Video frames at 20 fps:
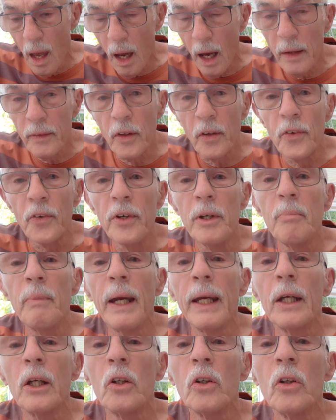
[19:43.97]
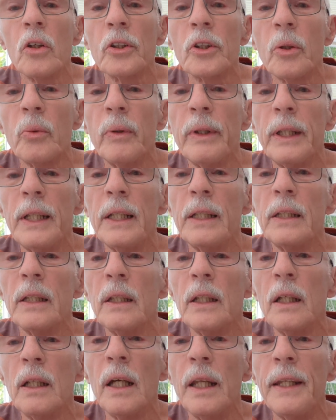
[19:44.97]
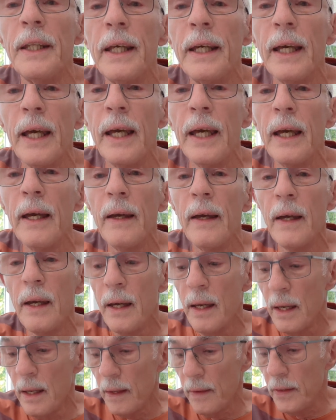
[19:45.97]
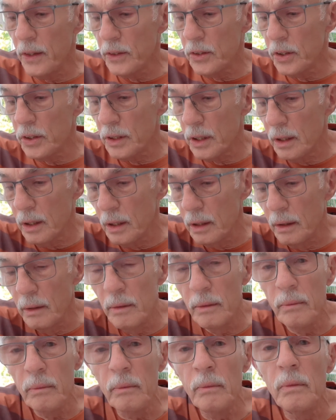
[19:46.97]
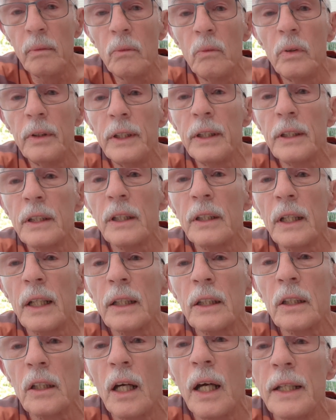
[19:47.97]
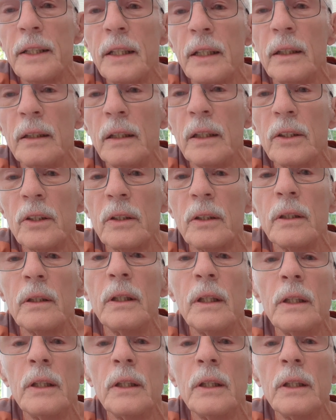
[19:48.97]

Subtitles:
And the 3 main chords that we need to learn there, this is well, this is exciting, this